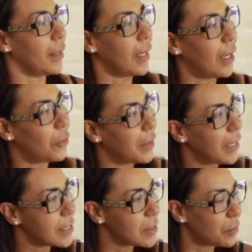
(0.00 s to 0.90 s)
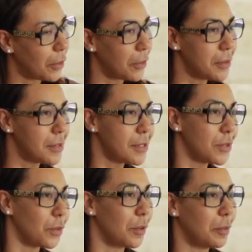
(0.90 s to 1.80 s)
Our next pose
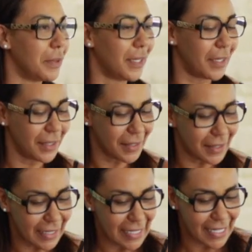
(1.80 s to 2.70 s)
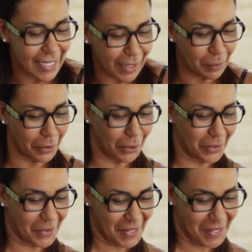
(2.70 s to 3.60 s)
will be the seal
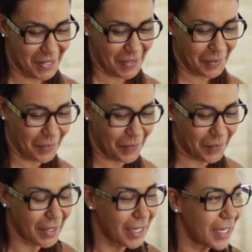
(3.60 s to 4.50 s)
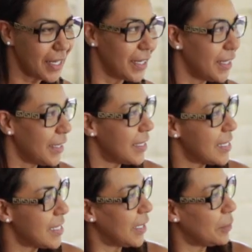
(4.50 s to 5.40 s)
pose. The
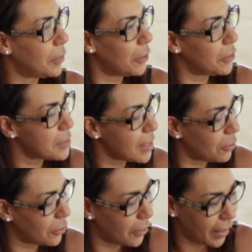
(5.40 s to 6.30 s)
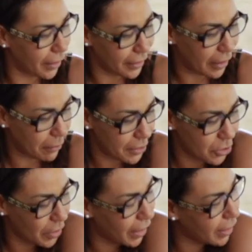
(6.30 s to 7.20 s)
seal pose, I will go ahead and
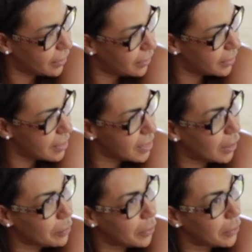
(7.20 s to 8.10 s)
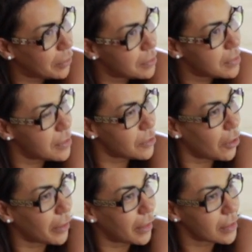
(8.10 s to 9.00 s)
demonstrate. The seal pose
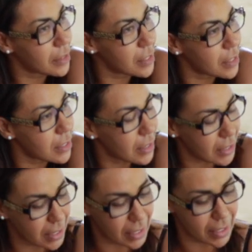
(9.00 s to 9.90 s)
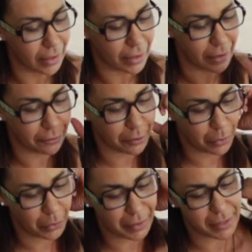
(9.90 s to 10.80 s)
targets the liver
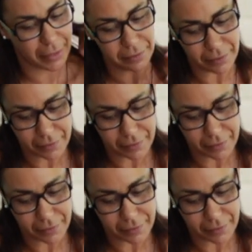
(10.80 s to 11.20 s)
meridian.